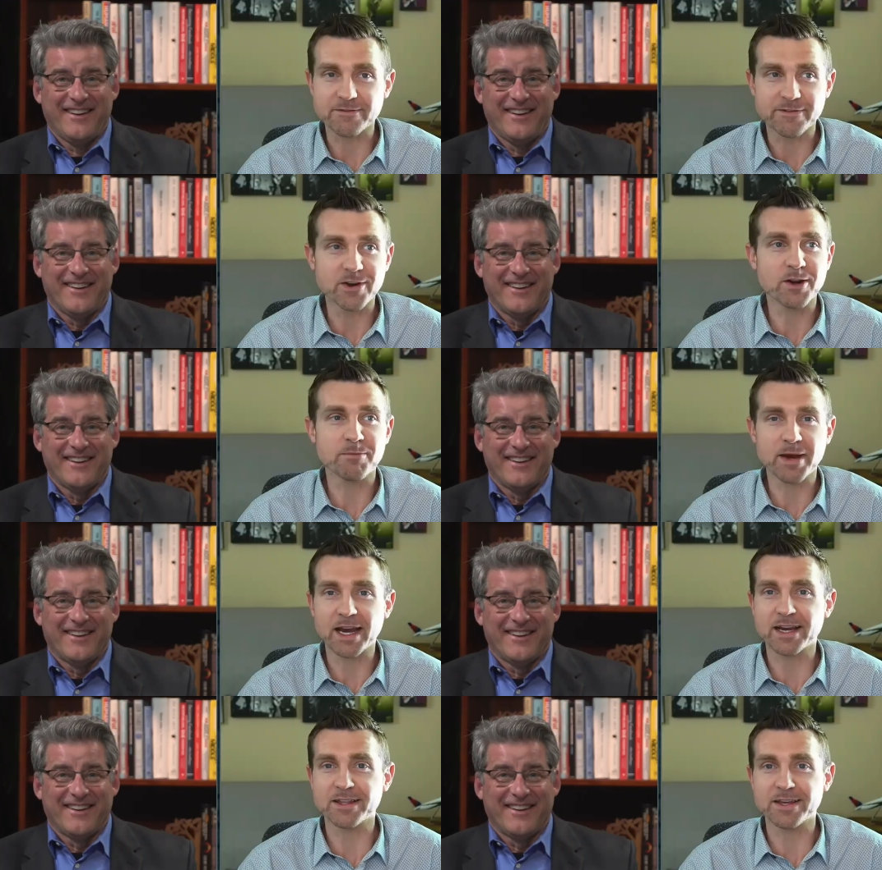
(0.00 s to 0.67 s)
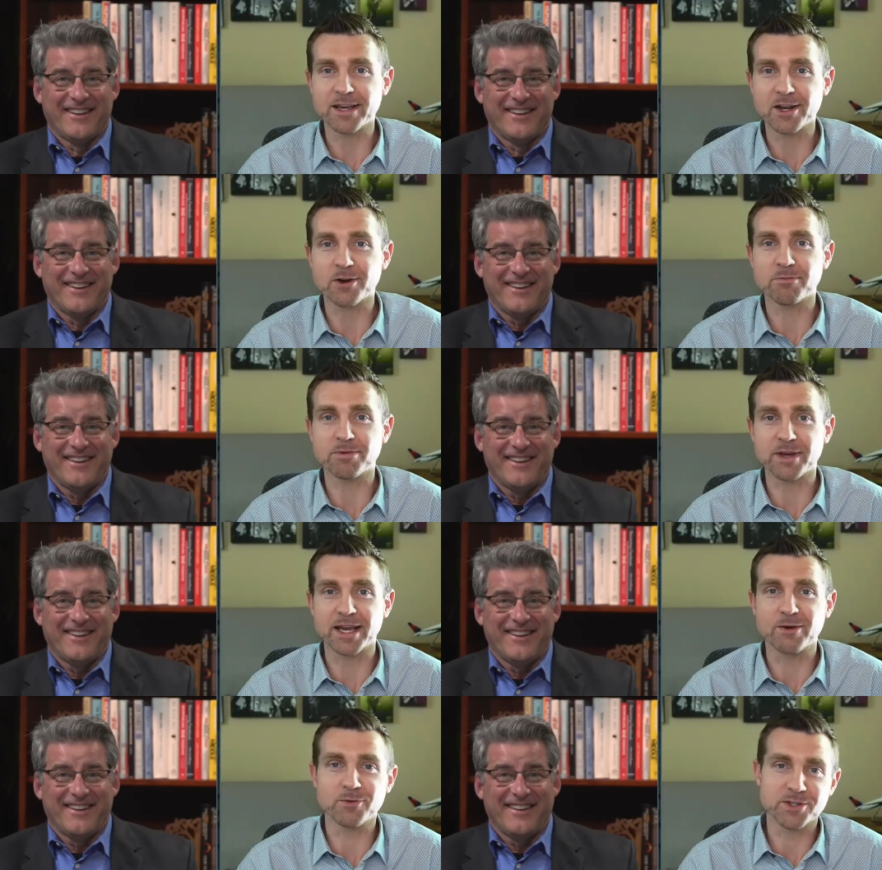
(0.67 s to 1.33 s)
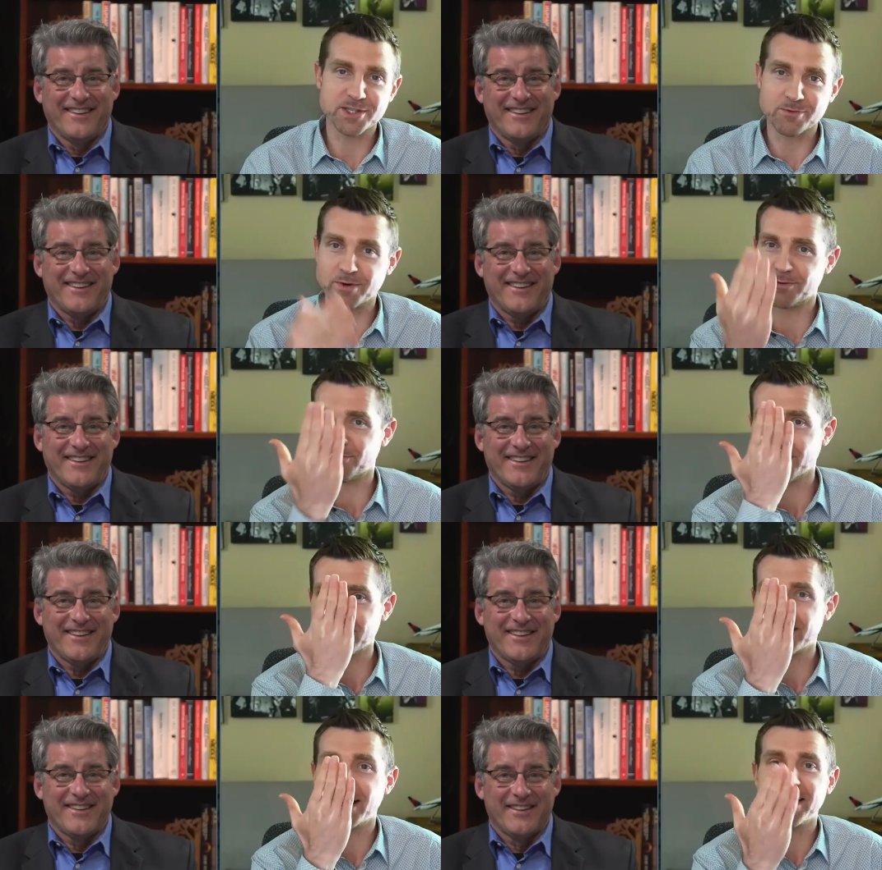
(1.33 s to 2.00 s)
Speaker 1: at the very back of the airplane with someone
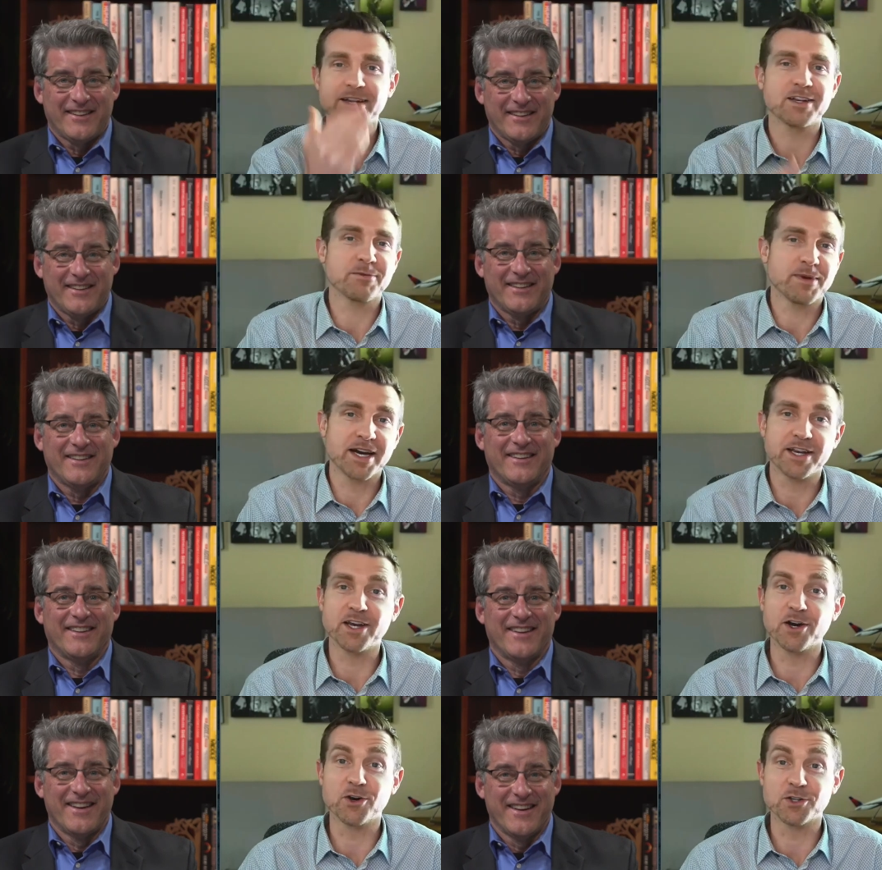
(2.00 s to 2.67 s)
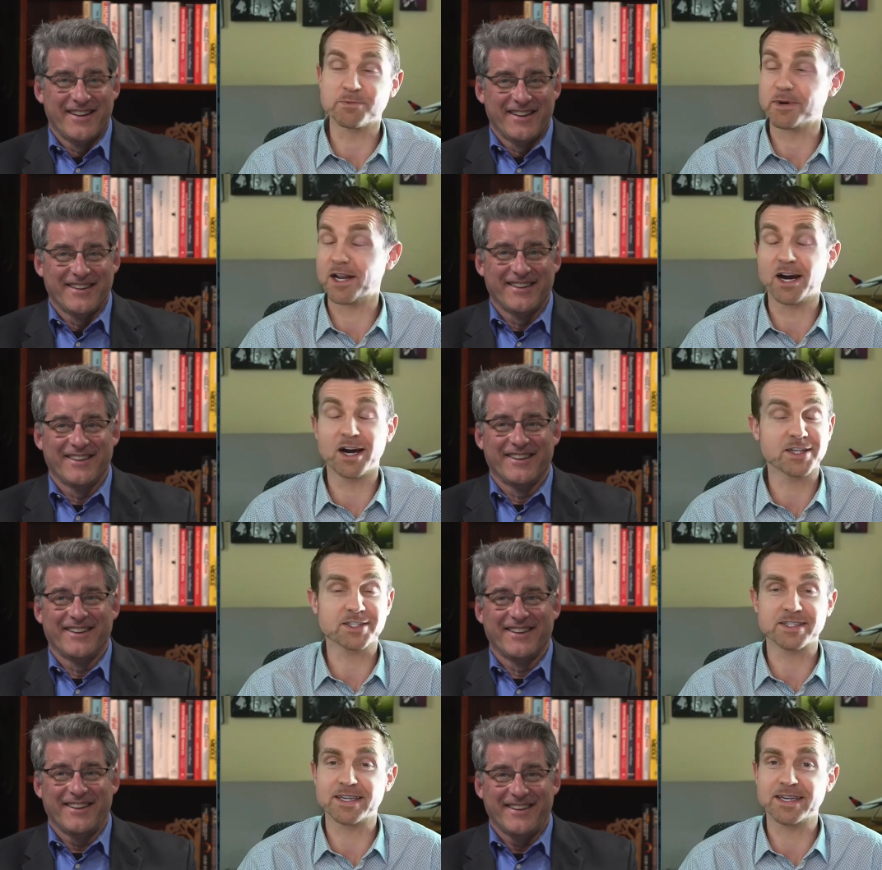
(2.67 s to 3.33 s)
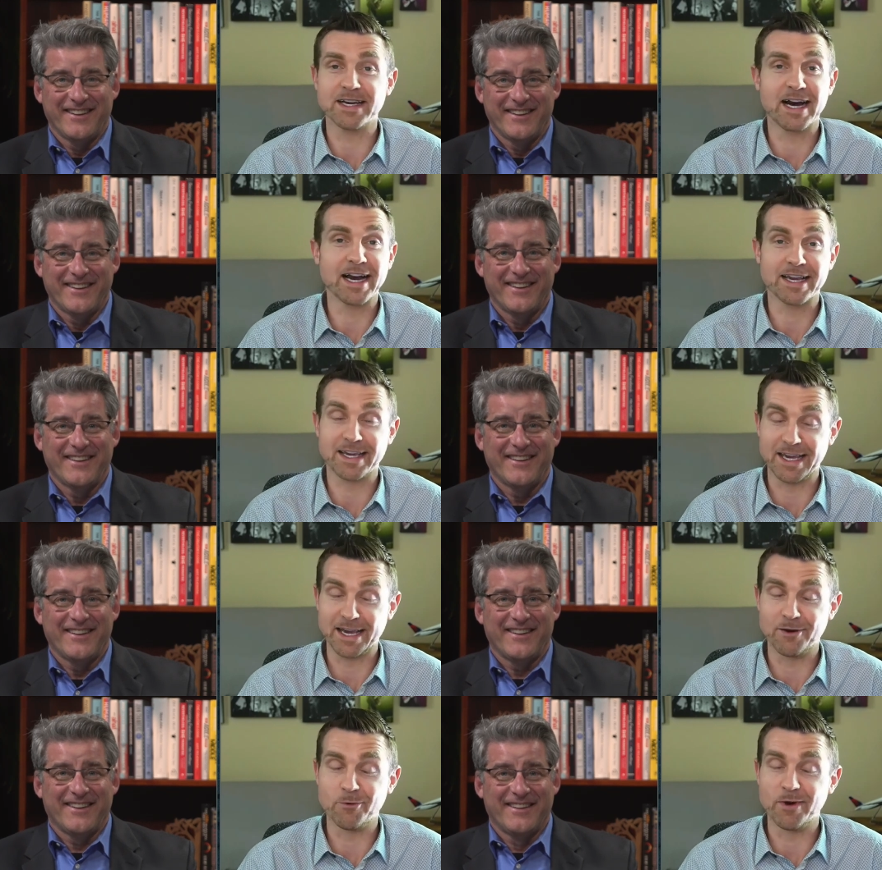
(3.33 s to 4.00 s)
reclined into my nose, but honestly, I
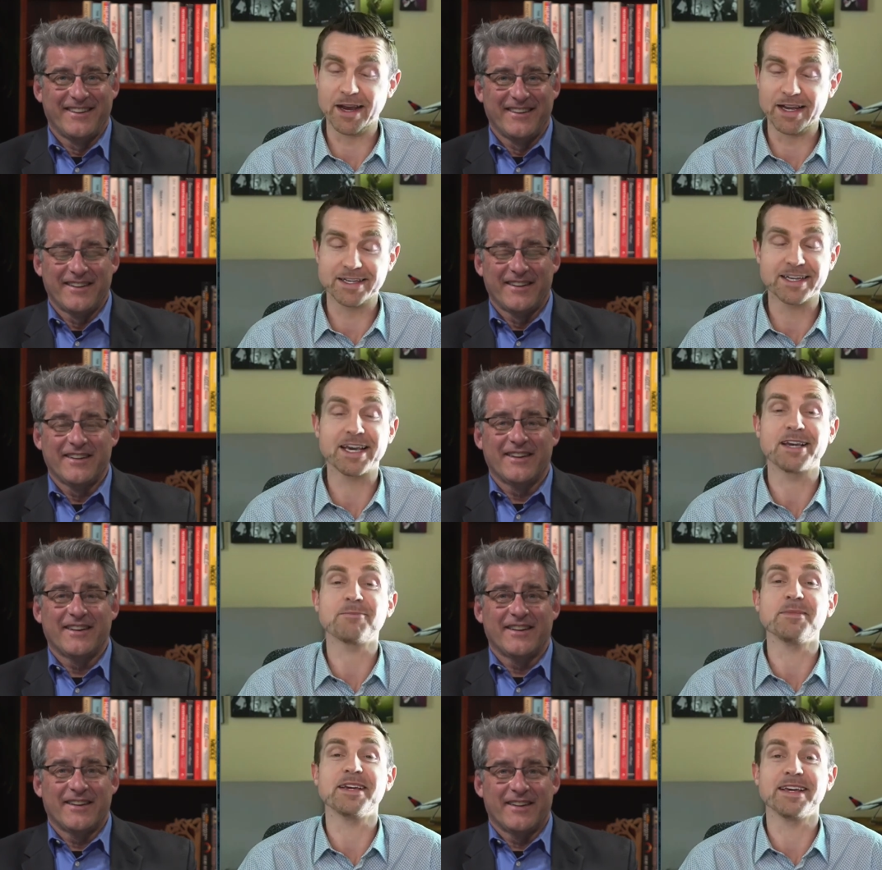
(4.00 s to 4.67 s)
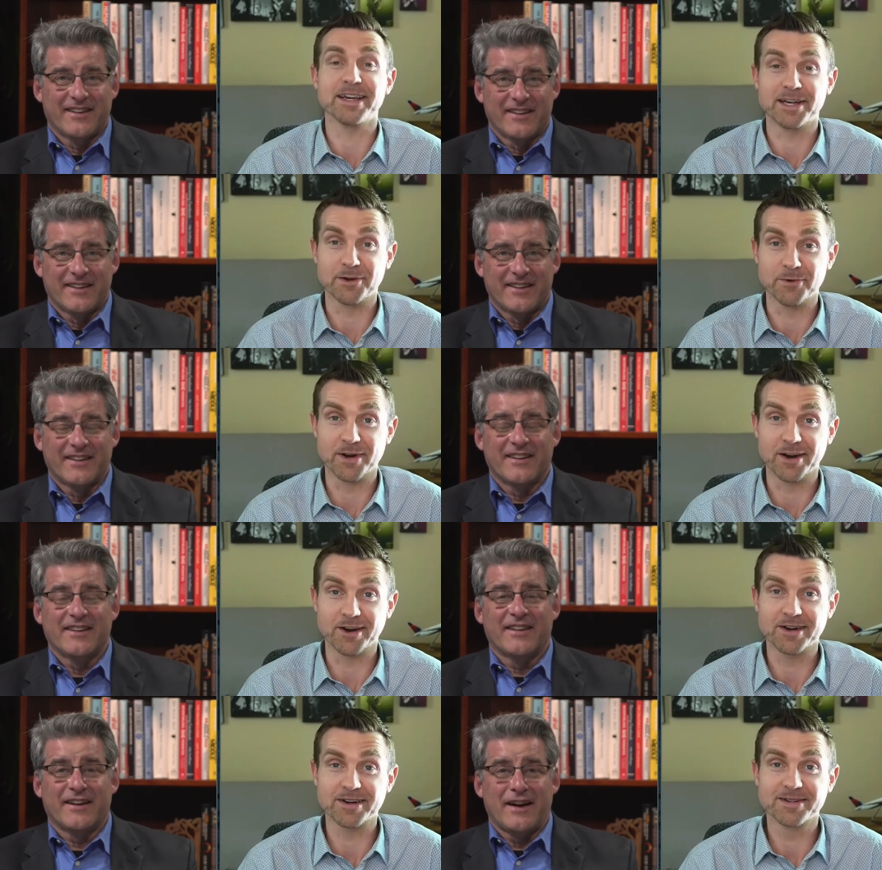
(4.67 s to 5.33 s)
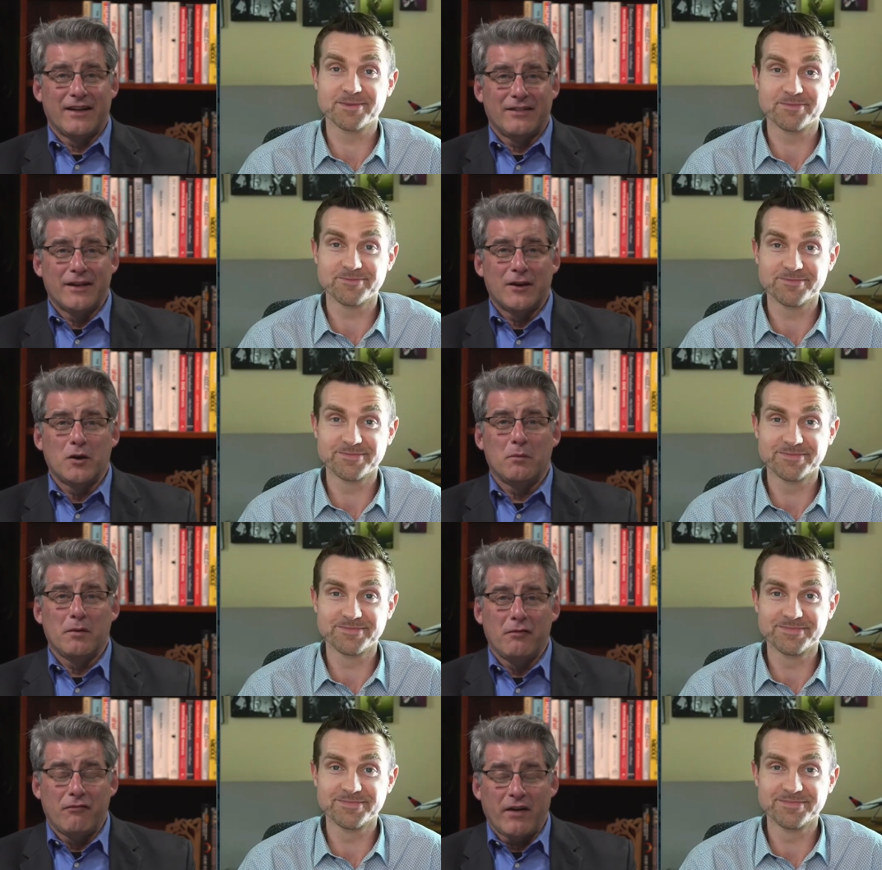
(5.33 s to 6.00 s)
can't wait. Take me anywhere.
Speaker 2: I think you'll
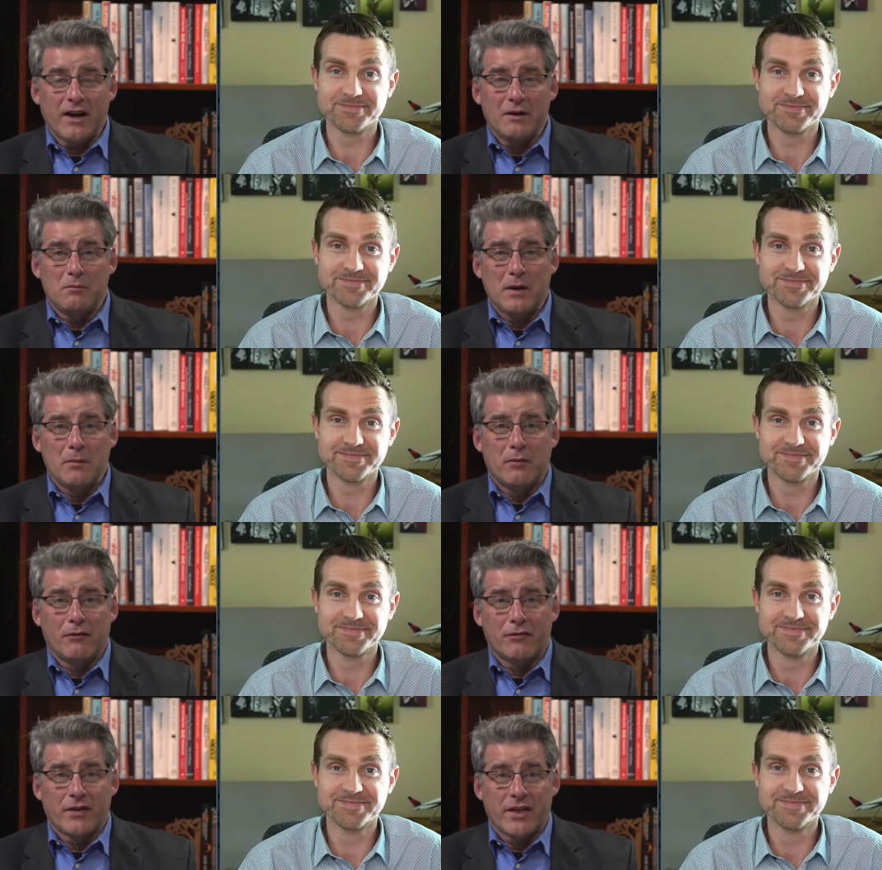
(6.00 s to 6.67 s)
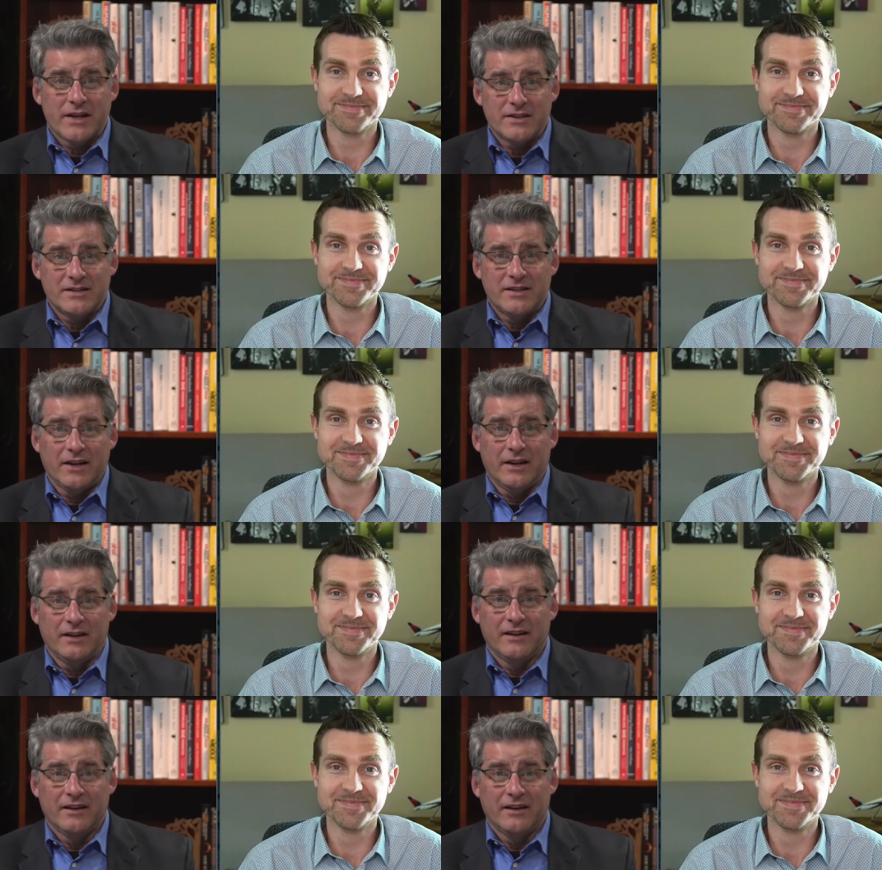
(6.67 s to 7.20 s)
be fighting people for that seat